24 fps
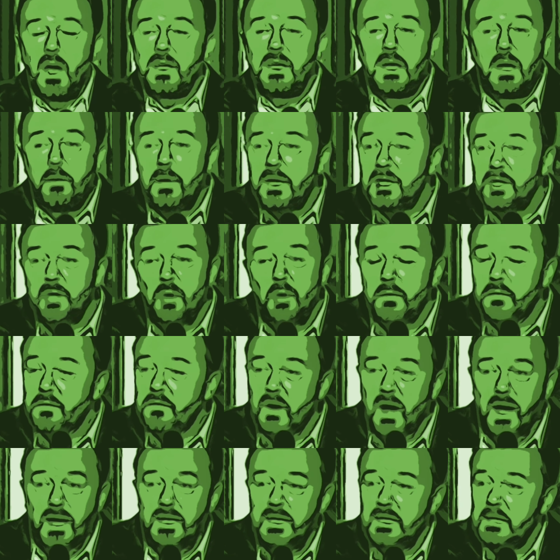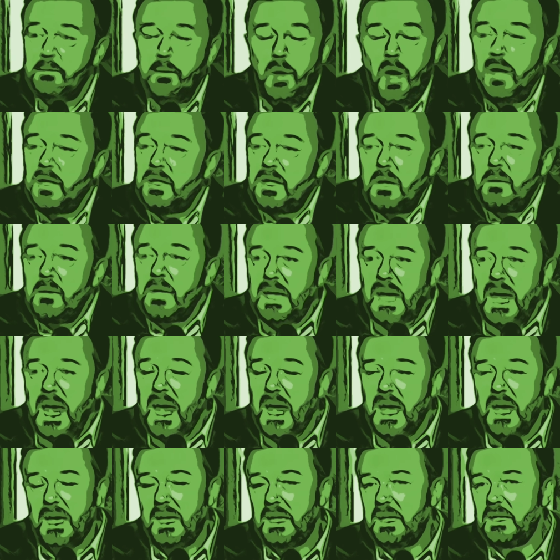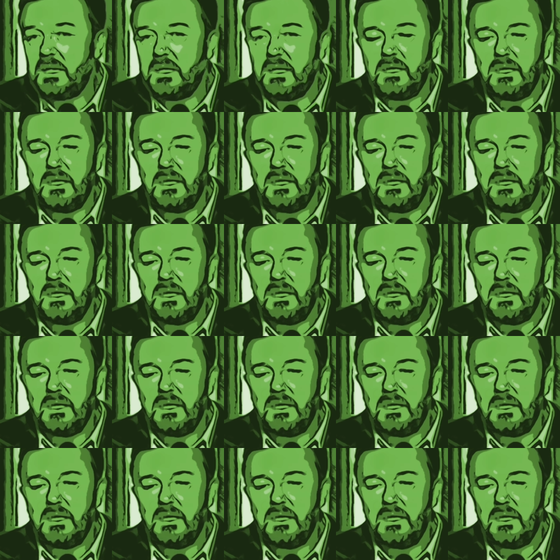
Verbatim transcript: I know he's your friend, but I don't care.